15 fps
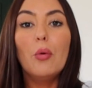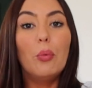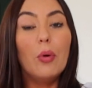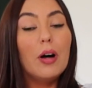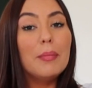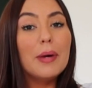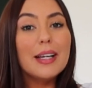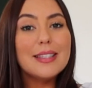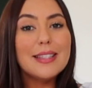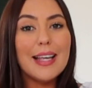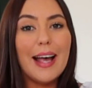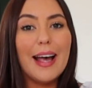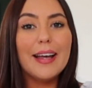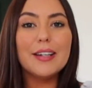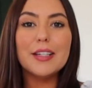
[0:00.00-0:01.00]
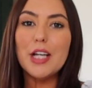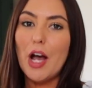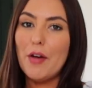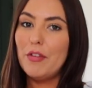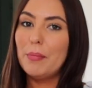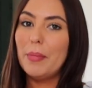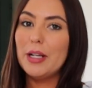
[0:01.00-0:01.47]
Will my tan
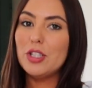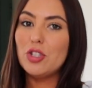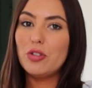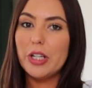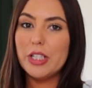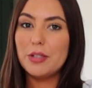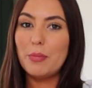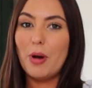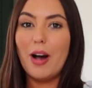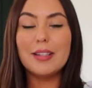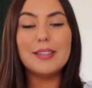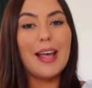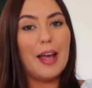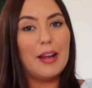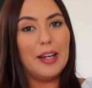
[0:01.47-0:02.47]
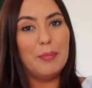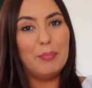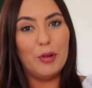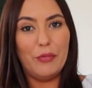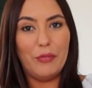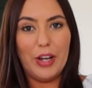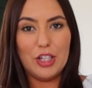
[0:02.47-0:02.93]
cover my stretch marks and
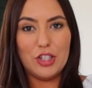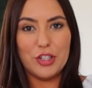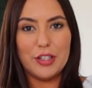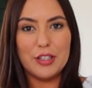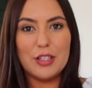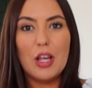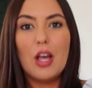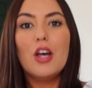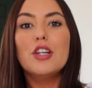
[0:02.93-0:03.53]
imperfections?